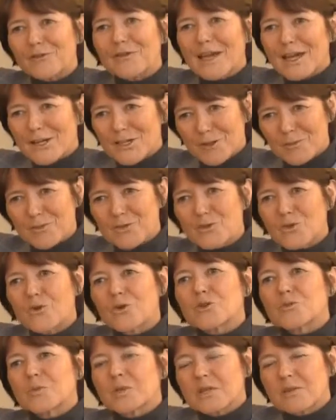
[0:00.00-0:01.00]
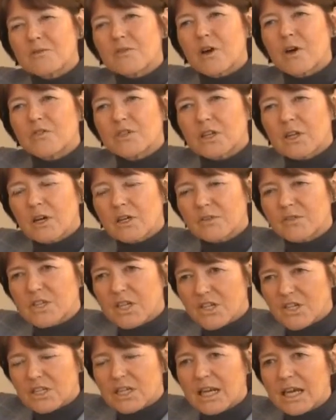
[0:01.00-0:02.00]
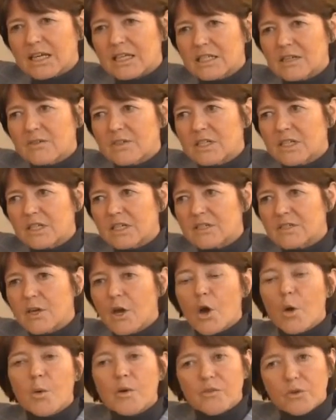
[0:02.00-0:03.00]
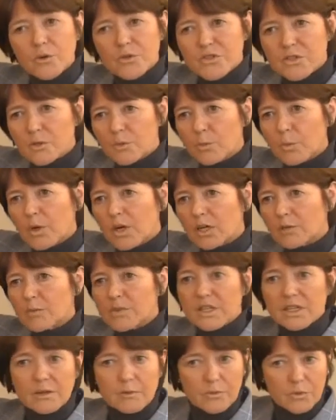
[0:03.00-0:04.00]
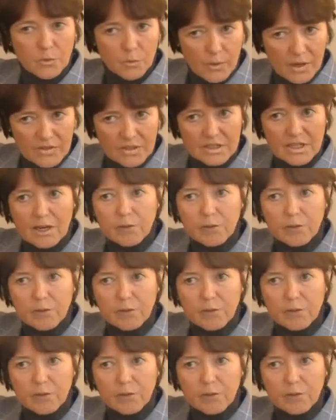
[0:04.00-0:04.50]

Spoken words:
the flagship stores, but it involved a lot of digital activities. We've also worked with the Weather